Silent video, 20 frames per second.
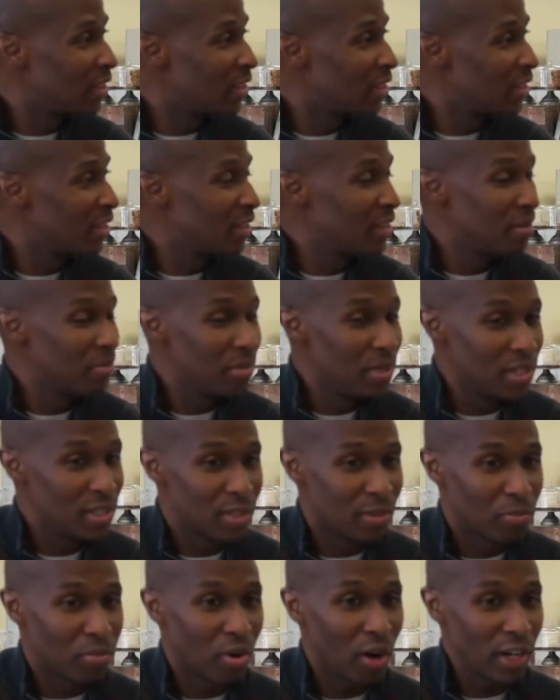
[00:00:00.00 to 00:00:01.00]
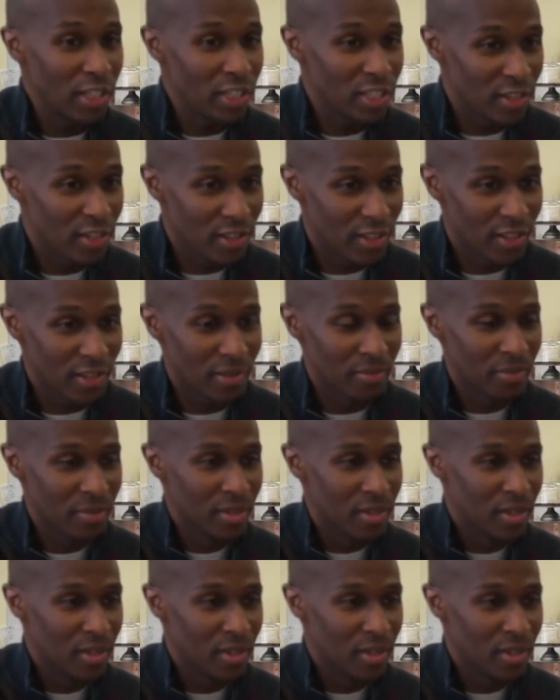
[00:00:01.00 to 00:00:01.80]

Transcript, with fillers: the enemy to pressure them,